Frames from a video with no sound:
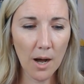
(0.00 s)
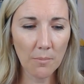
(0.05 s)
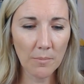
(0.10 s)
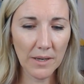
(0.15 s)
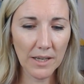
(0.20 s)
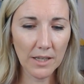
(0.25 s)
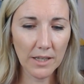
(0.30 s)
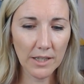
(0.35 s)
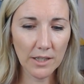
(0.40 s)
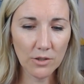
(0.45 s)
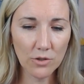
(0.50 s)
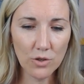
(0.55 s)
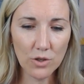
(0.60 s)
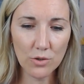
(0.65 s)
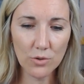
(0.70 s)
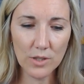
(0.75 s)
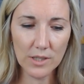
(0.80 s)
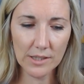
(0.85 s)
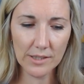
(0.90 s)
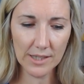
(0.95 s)
it
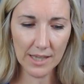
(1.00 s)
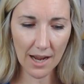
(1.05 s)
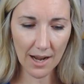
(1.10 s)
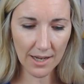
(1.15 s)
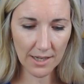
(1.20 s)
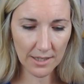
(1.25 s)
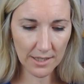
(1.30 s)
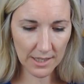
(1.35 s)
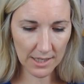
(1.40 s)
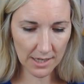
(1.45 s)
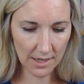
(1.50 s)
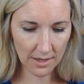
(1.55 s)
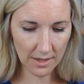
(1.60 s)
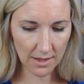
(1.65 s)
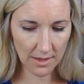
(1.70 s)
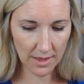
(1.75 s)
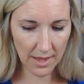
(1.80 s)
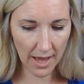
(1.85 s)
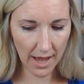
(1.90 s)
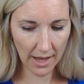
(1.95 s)
introduces the idea
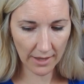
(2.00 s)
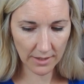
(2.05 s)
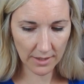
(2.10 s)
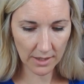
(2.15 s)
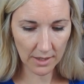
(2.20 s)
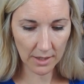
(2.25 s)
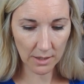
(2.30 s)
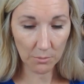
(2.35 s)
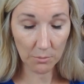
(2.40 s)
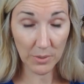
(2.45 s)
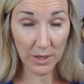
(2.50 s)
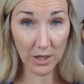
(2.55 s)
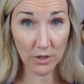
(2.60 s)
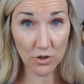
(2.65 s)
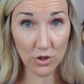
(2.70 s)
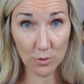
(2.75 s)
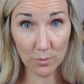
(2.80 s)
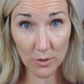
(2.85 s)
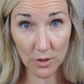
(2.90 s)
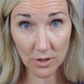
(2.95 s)
that
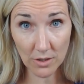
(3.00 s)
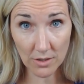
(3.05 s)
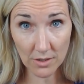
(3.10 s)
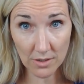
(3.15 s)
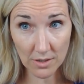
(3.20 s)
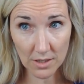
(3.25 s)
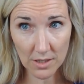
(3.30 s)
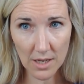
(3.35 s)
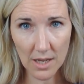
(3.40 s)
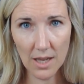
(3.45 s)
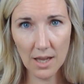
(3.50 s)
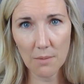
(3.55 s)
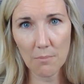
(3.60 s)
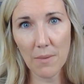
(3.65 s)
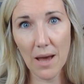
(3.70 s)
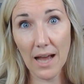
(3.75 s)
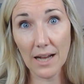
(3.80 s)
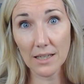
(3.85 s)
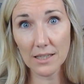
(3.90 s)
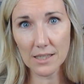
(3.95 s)
picture books,
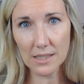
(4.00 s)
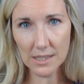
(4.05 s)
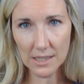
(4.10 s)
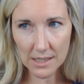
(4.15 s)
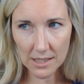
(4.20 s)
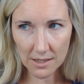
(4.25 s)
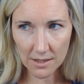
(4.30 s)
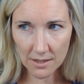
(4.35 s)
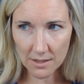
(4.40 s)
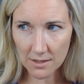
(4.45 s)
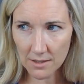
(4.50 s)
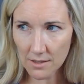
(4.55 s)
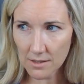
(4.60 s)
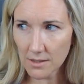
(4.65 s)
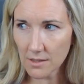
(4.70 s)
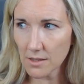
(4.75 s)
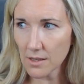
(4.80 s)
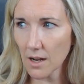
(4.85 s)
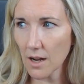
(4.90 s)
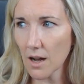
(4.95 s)

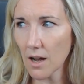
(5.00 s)
magazines,